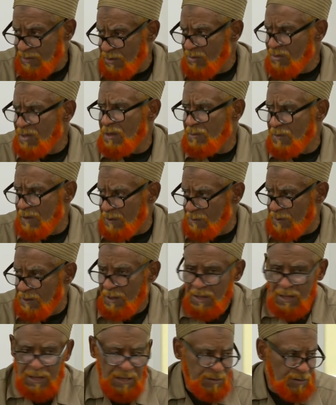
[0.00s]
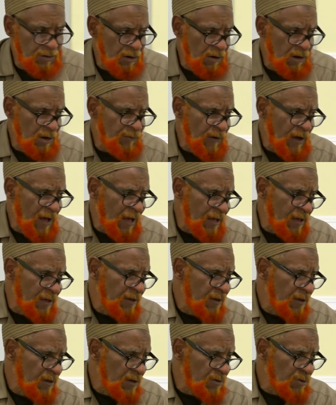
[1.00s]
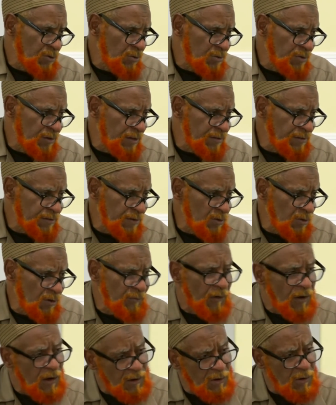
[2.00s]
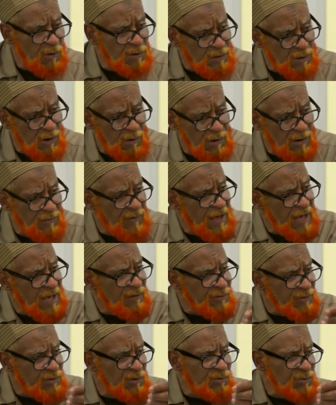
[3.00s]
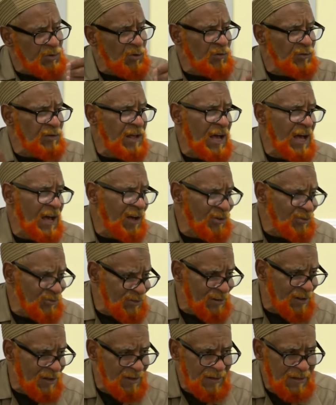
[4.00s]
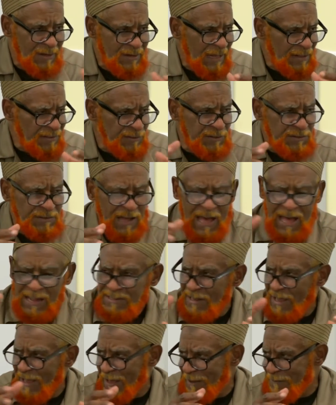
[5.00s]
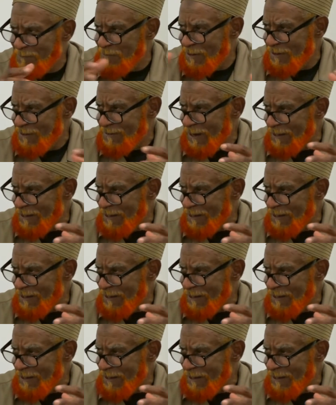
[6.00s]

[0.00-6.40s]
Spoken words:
Okay, baby, is it all right if I do this? And is it all right if I have someone over the house? And that's good adab, man.